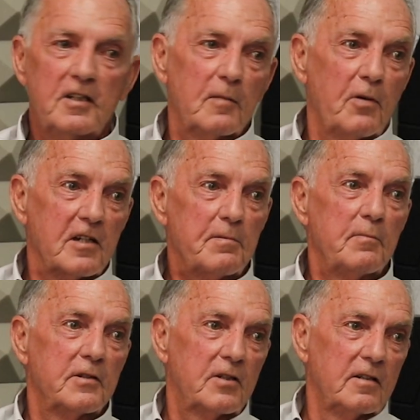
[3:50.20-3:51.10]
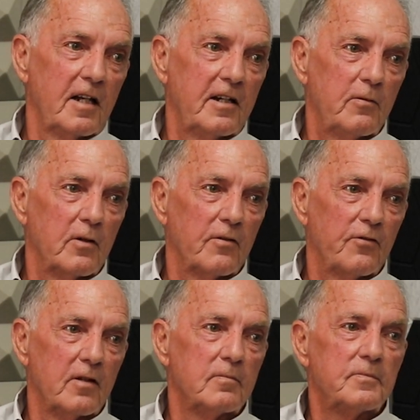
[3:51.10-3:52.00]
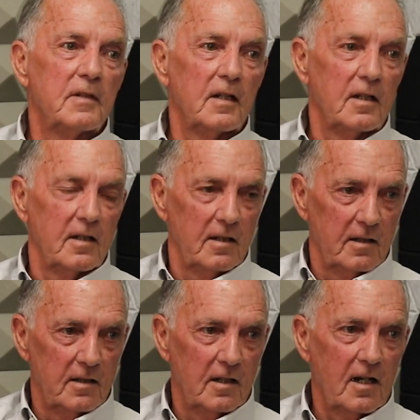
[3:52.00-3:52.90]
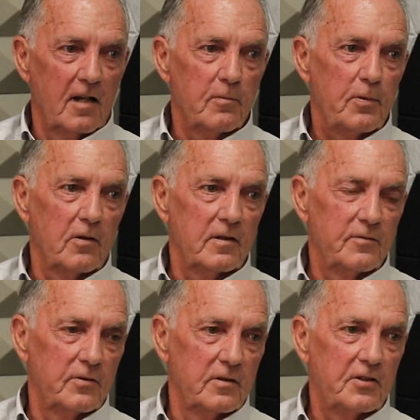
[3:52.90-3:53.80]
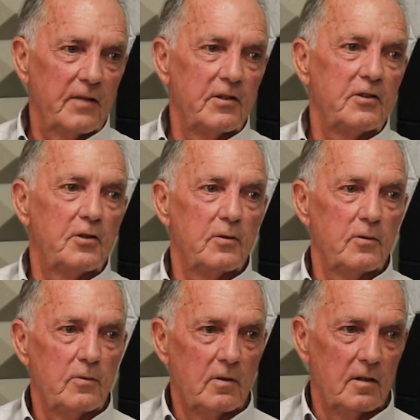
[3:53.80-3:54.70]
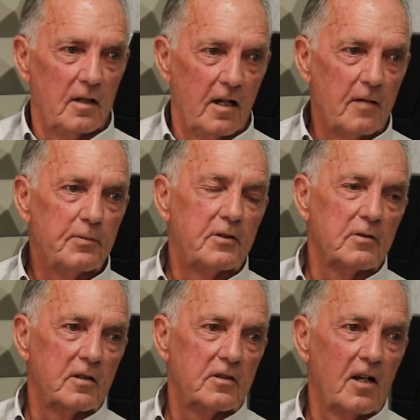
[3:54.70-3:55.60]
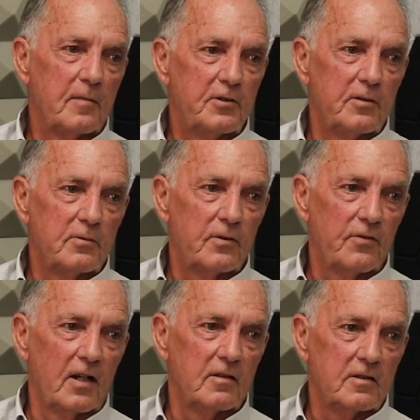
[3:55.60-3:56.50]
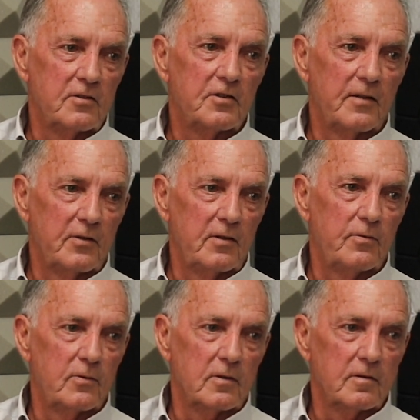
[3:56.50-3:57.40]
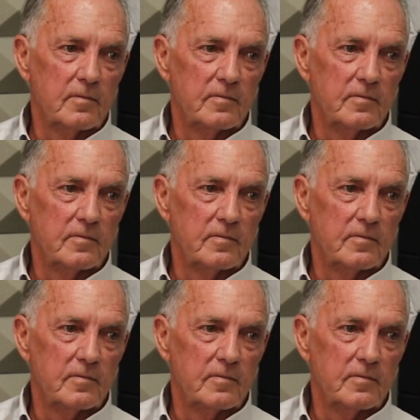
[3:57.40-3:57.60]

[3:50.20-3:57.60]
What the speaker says: could have possibly been missing anywhere from the latter part of 72 up until the time she was found in 74.